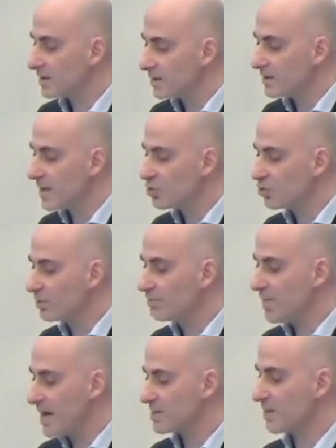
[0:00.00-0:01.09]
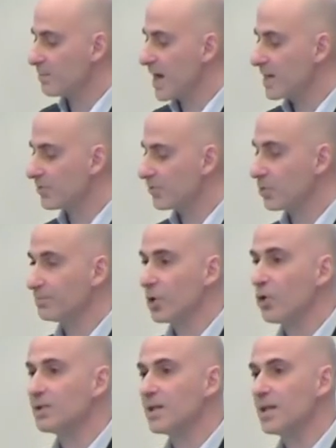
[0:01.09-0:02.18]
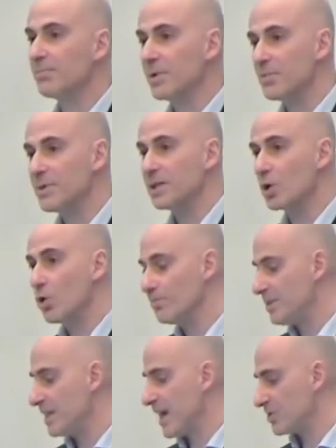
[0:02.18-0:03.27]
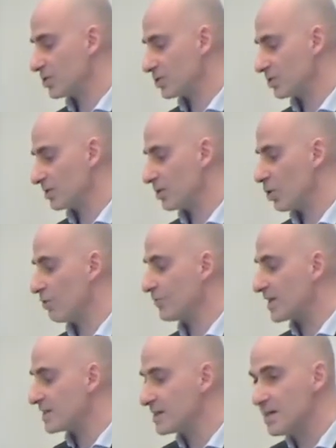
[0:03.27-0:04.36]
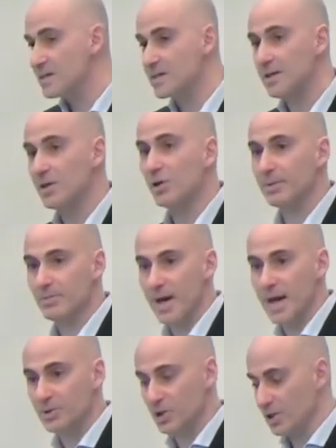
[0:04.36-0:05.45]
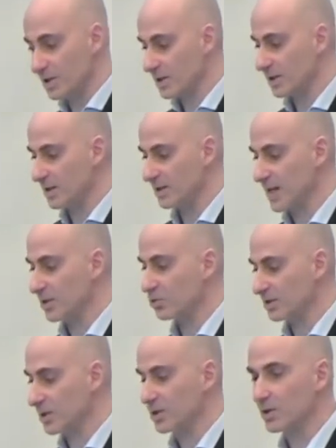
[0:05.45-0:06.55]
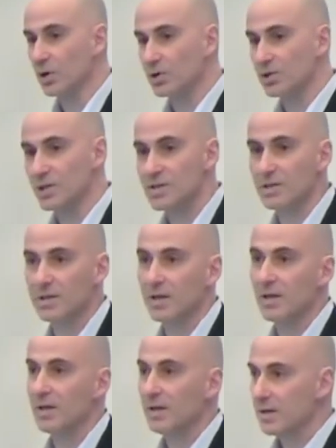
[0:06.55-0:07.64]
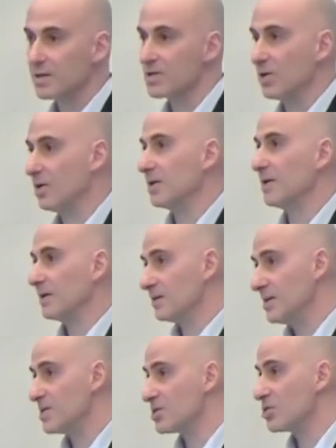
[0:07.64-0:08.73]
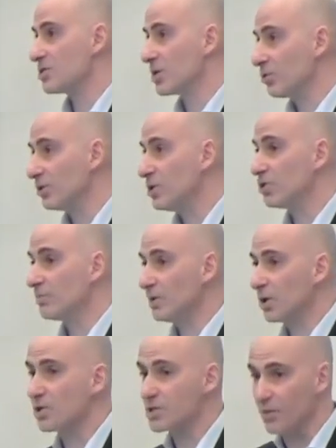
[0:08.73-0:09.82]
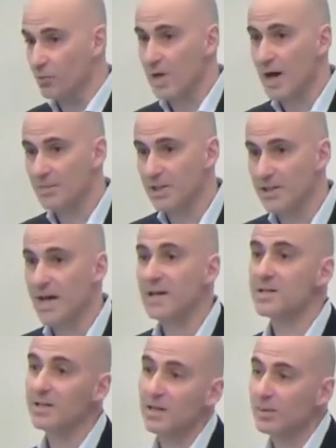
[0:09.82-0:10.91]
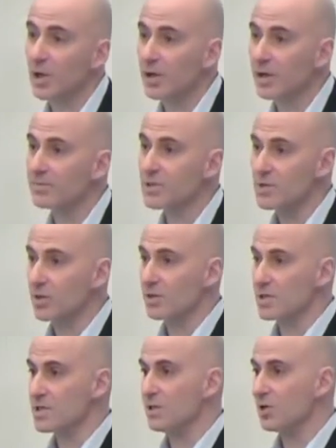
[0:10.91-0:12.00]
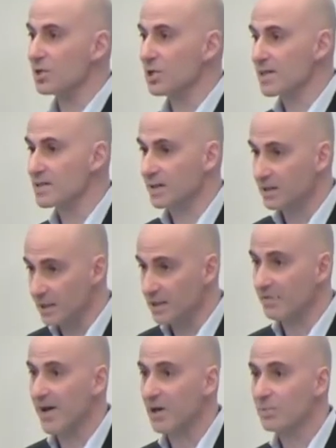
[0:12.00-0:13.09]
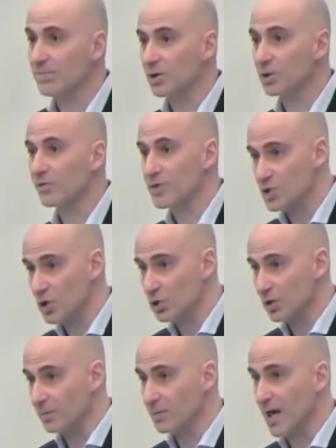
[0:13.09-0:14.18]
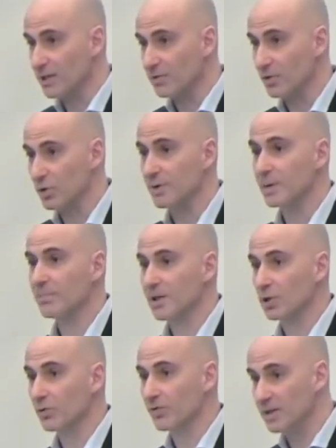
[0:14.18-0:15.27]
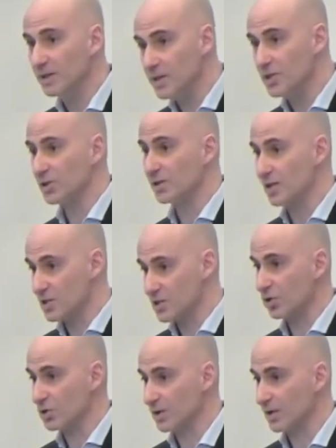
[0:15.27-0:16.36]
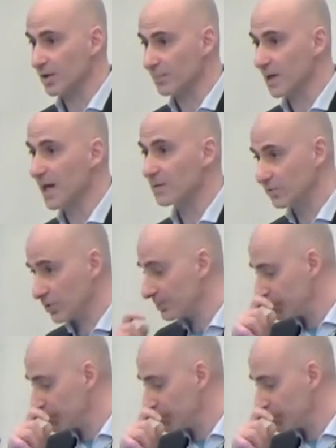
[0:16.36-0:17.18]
they should base the platform on an appropriate combination of existing or emerging uh, network technologies. So uh, this is also a condition because we are in the ICT program, so it's not just the development of a social platform, but of a digital social platform